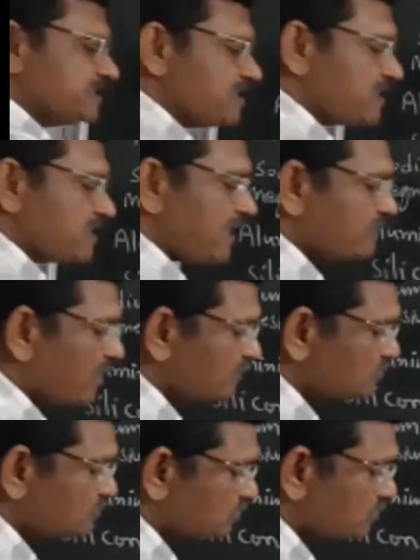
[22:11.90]
here I
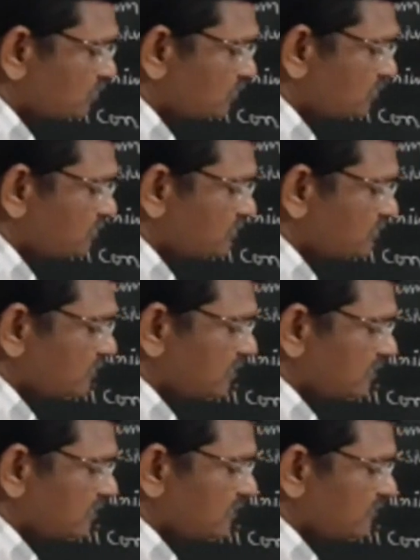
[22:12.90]
want to show
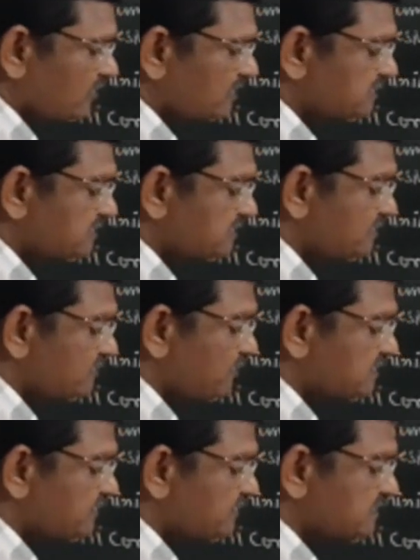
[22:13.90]
what is the
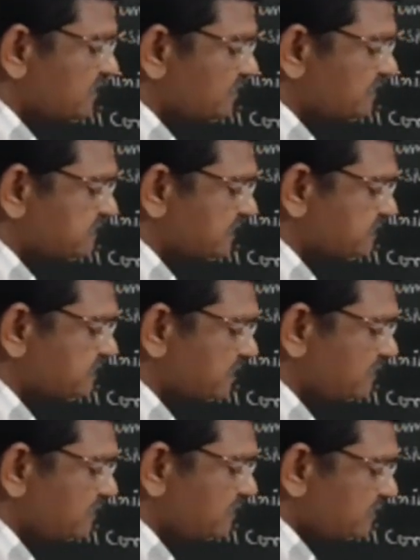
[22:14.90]
phosphorus atomic
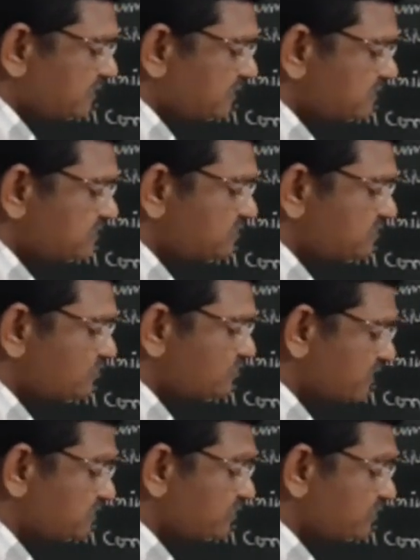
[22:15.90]
structure. This is
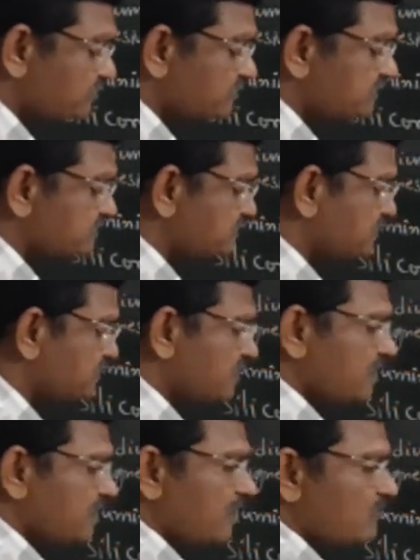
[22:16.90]
nucleus, you know this.
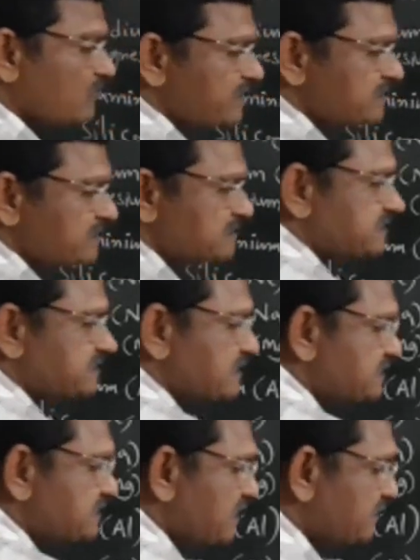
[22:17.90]
How many
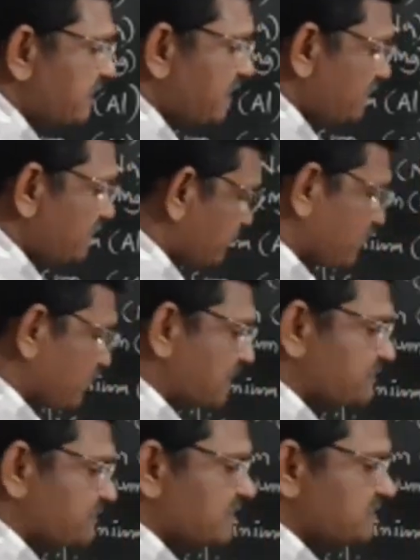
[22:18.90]
cells are there in
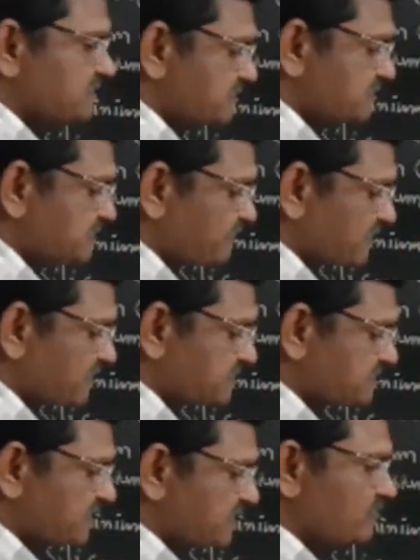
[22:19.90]
phosphorus? This is
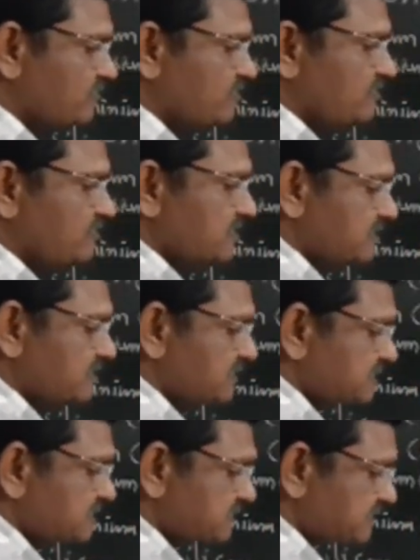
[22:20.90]
first cell, you know.
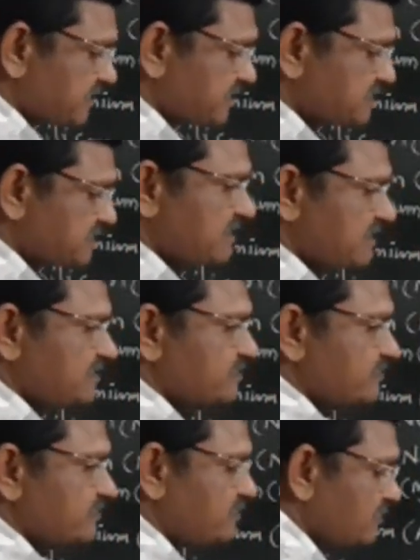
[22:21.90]
Second cell,
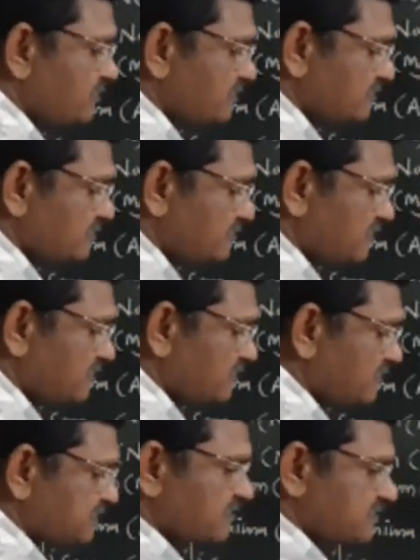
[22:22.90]
you know. Third
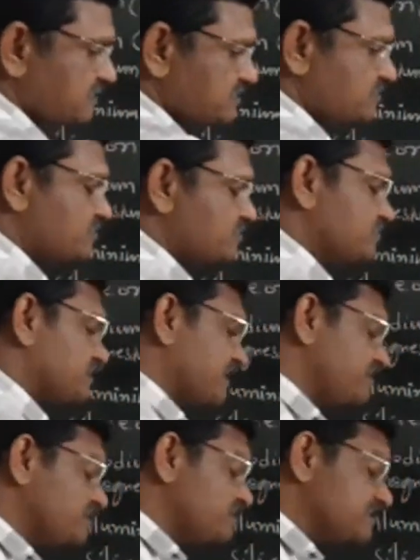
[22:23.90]
cell. So
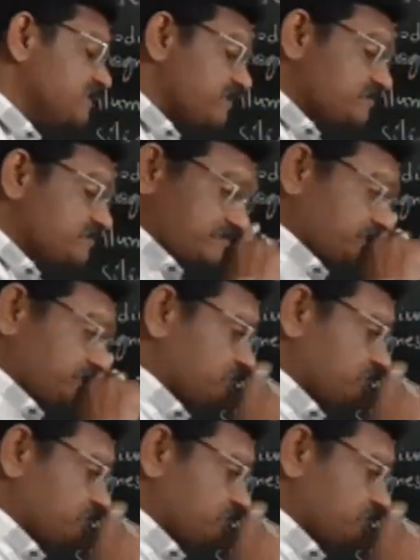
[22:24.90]
try to listen.